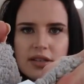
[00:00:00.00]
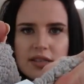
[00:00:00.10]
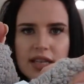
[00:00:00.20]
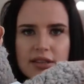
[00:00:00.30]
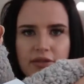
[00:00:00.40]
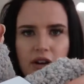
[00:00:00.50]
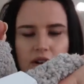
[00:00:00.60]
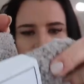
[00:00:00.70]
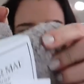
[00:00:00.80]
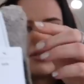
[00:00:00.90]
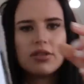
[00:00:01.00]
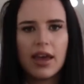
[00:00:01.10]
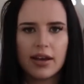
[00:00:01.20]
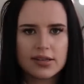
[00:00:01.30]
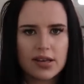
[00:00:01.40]
can see, it's far too
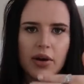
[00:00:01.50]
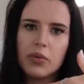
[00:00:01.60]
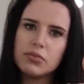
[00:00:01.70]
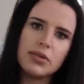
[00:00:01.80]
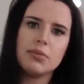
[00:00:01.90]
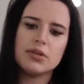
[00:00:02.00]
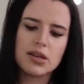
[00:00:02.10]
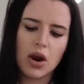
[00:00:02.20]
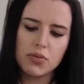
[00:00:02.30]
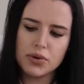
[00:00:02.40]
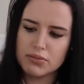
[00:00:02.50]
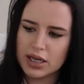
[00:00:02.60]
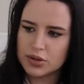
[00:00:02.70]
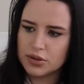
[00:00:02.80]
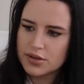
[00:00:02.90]
thick. So I wouldn't be able to open
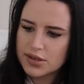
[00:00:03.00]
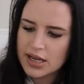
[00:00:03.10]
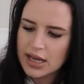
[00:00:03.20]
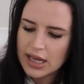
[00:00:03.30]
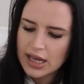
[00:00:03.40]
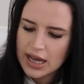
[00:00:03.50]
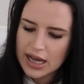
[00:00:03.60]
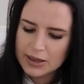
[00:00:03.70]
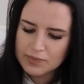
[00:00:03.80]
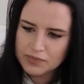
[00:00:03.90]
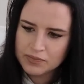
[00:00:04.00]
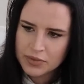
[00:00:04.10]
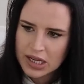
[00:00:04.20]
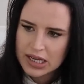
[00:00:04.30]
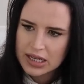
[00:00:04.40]
my doors.
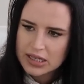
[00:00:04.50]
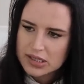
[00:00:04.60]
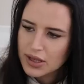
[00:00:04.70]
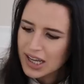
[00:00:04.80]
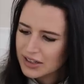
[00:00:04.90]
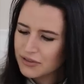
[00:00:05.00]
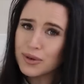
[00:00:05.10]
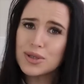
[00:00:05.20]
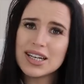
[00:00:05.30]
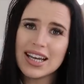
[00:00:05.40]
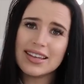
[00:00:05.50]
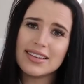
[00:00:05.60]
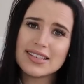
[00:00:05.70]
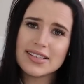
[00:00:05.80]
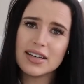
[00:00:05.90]
So yeah, unfortunately I
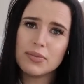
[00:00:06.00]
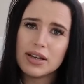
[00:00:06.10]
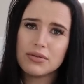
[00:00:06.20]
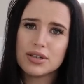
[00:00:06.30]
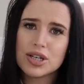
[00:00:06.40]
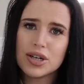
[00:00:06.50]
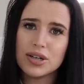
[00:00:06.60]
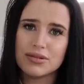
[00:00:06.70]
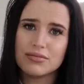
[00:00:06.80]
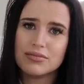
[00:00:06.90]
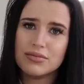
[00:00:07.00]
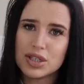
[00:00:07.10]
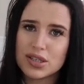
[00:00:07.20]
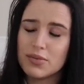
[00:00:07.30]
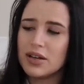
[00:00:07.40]
think this is going to be a return,
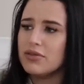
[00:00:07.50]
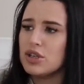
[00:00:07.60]
which is a bit of a